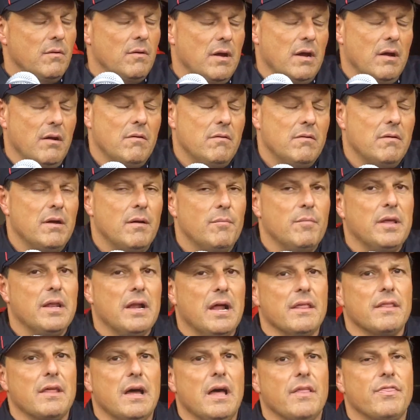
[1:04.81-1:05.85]
Well, I mean,
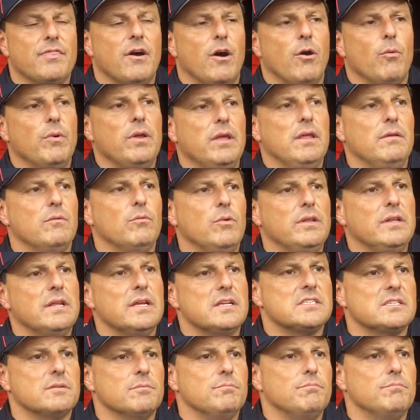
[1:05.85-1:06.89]
I thought we
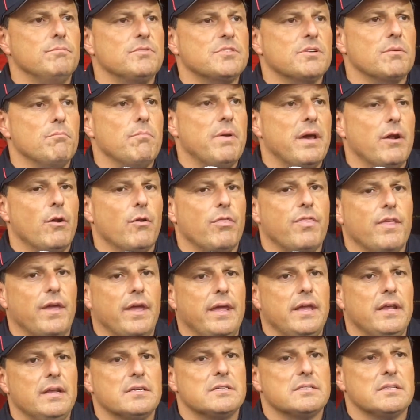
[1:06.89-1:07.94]
did some better
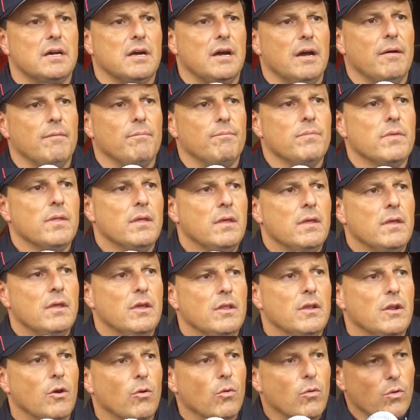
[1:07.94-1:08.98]
things.
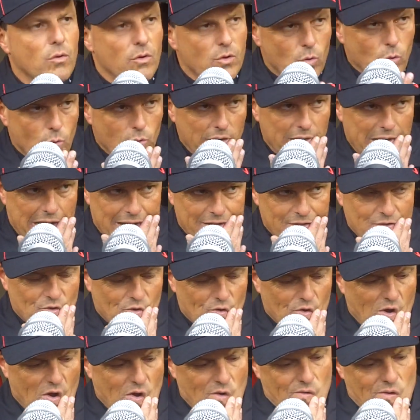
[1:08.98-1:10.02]
You know, Corey got a
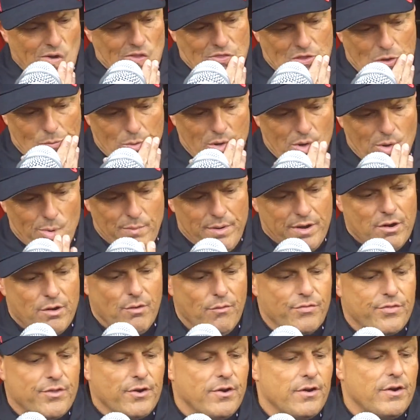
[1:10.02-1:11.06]
turnover. I thought we were better
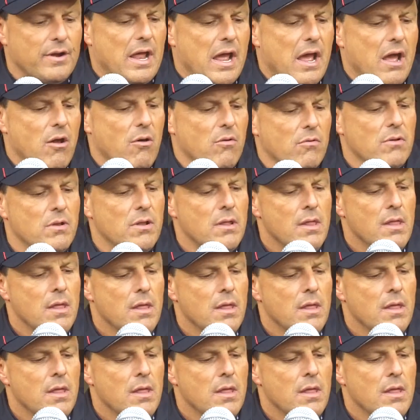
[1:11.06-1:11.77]
on third down.